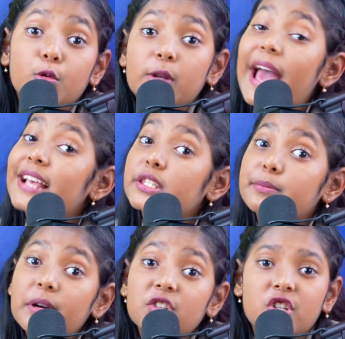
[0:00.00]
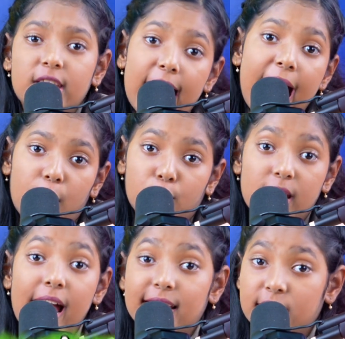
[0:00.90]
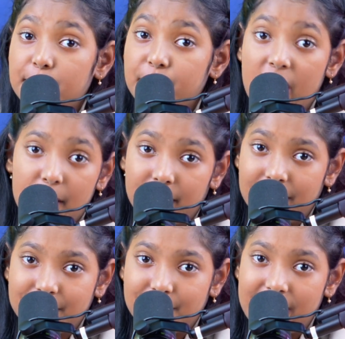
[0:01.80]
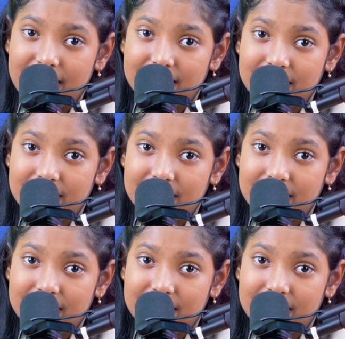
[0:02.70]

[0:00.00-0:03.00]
as much loud as the primary stress.